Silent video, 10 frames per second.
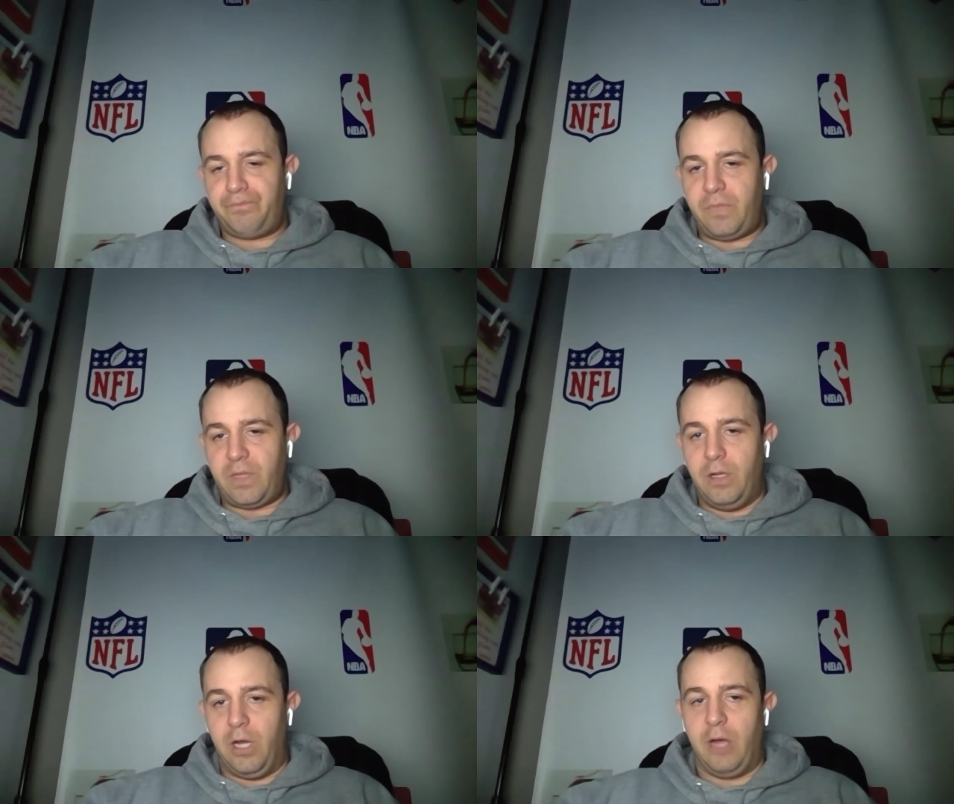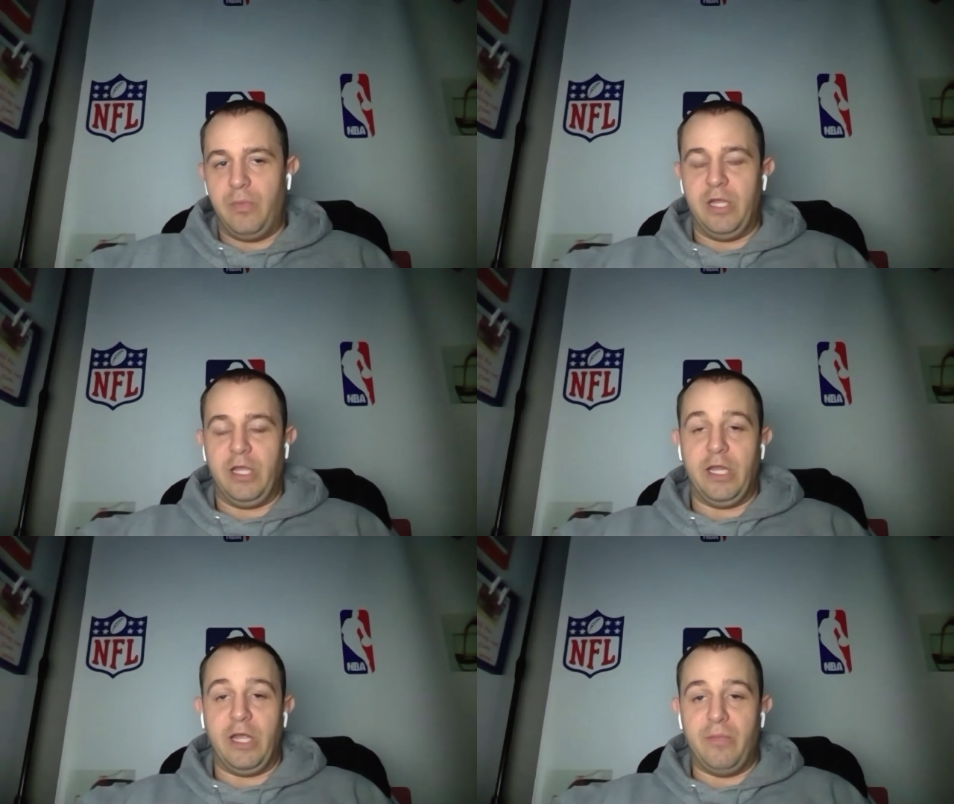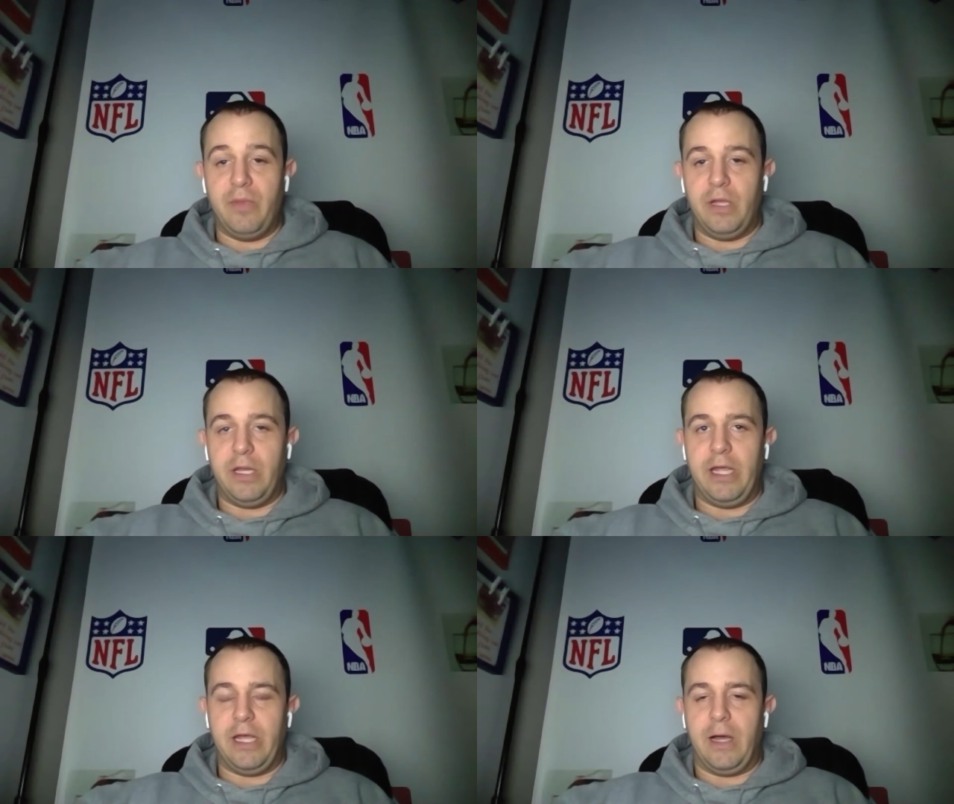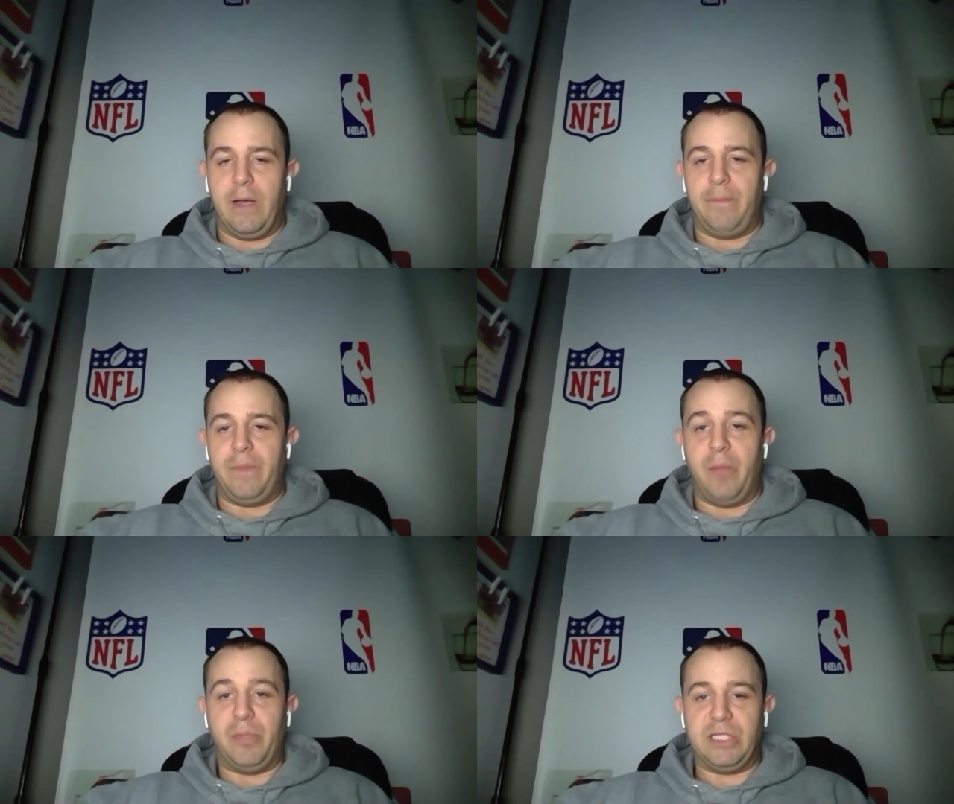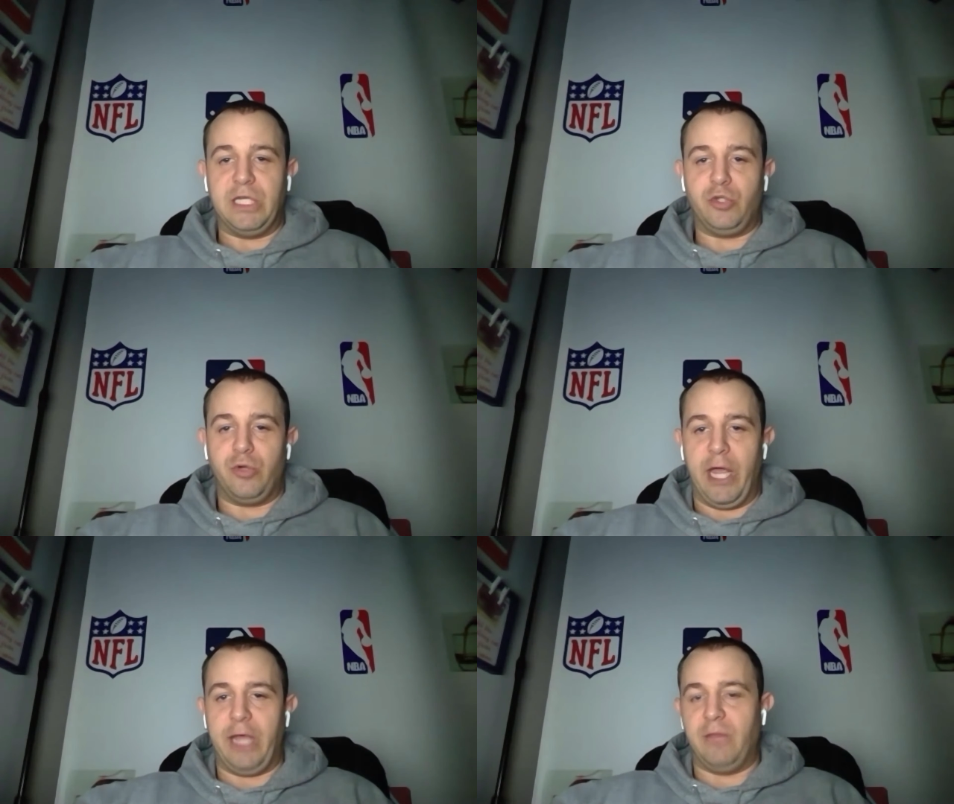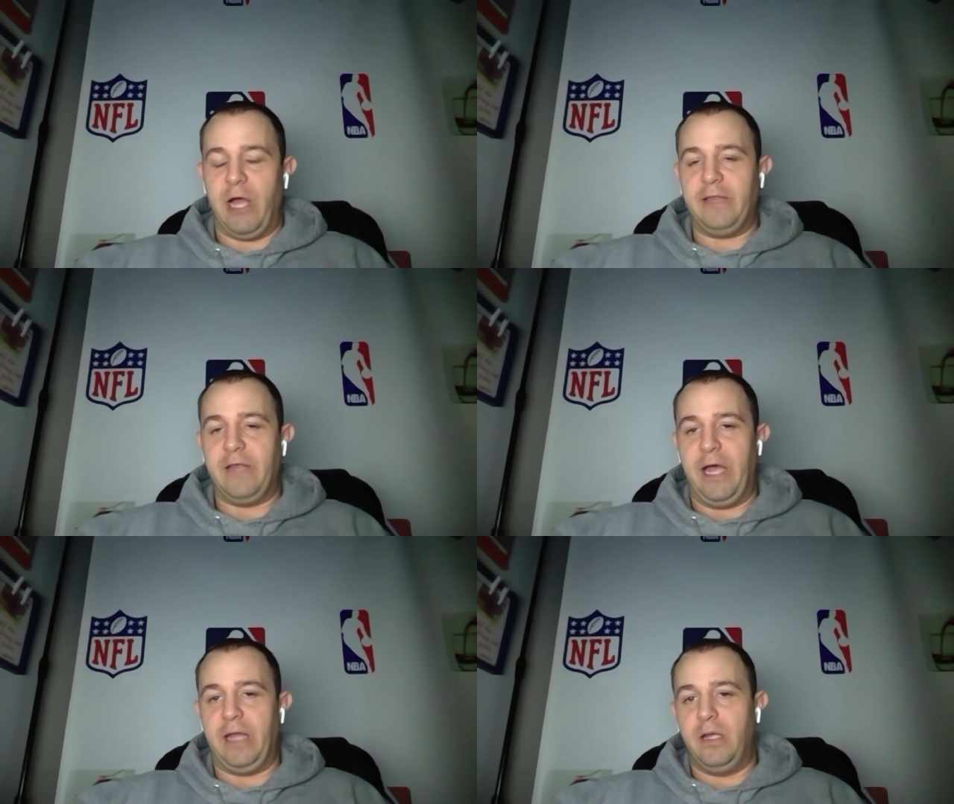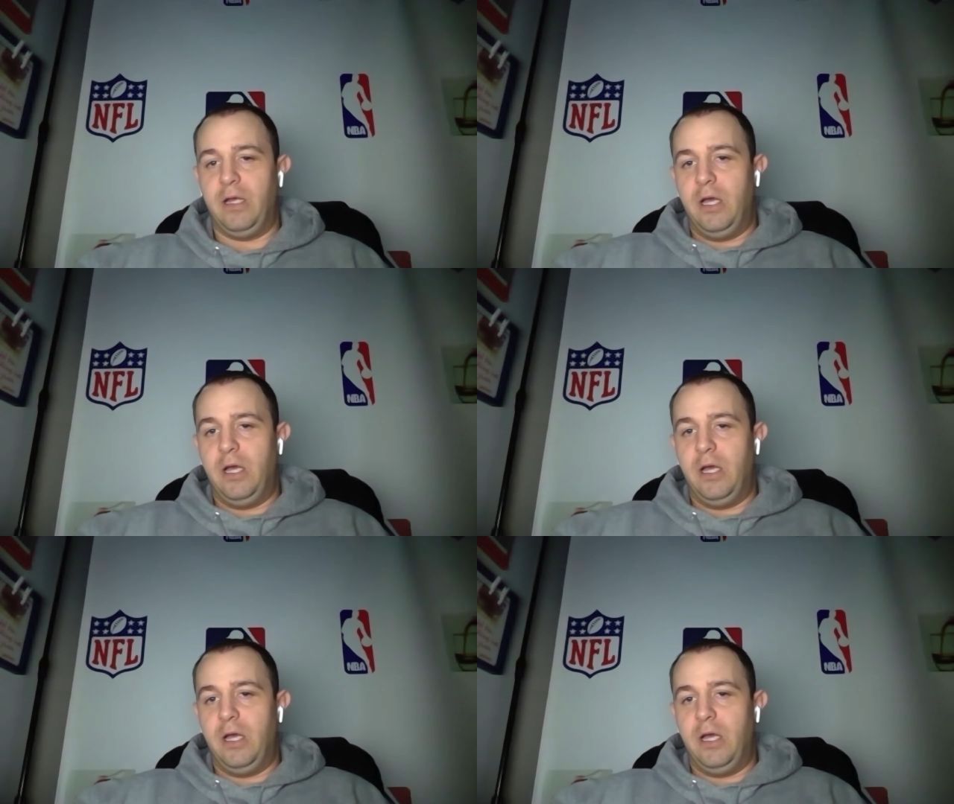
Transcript: in a potential game like that.